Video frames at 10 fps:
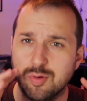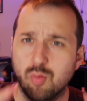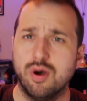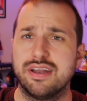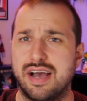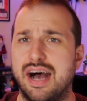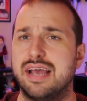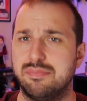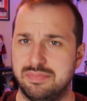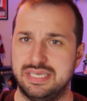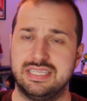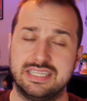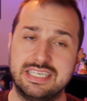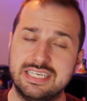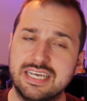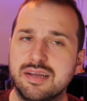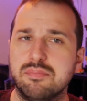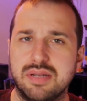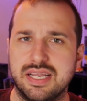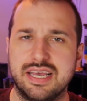what I mean. The
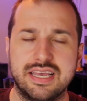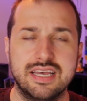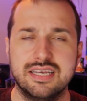gunplay